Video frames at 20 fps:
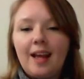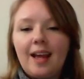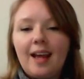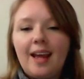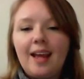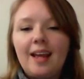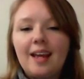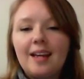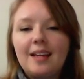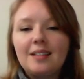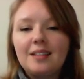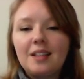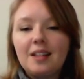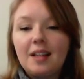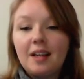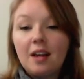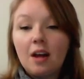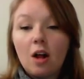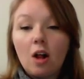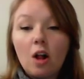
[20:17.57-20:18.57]
and
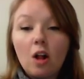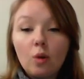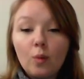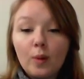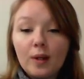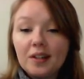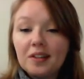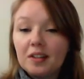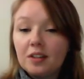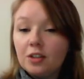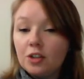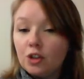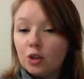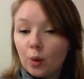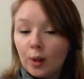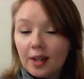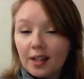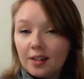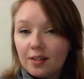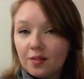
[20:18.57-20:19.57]
they always
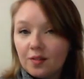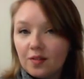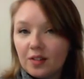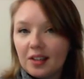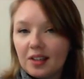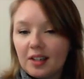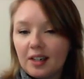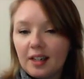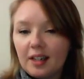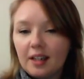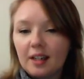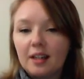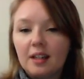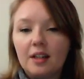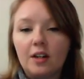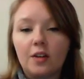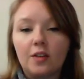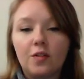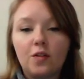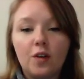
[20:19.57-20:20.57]
enjoyed visiting
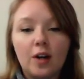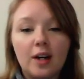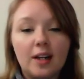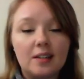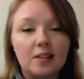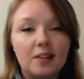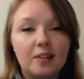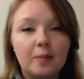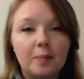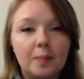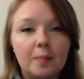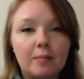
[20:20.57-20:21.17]
their friends.